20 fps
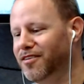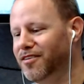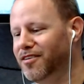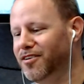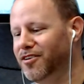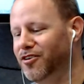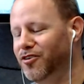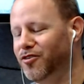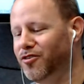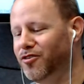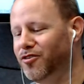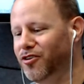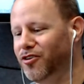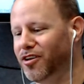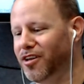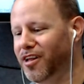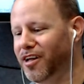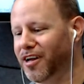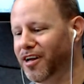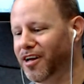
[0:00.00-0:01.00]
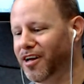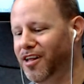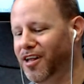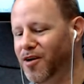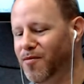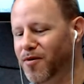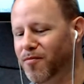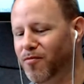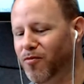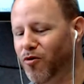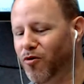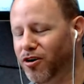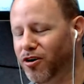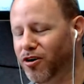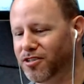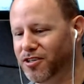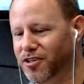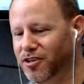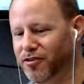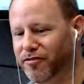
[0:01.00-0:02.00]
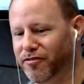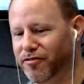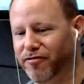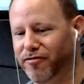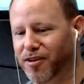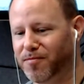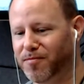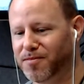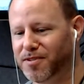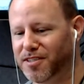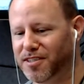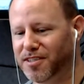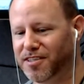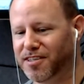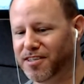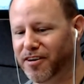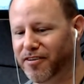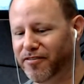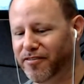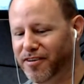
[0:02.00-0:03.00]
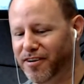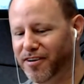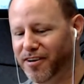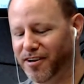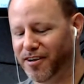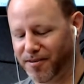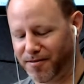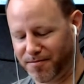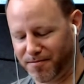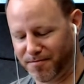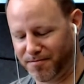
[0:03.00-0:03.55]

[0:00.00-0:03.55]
dude, you can like climb up walls and do flips and stuff into,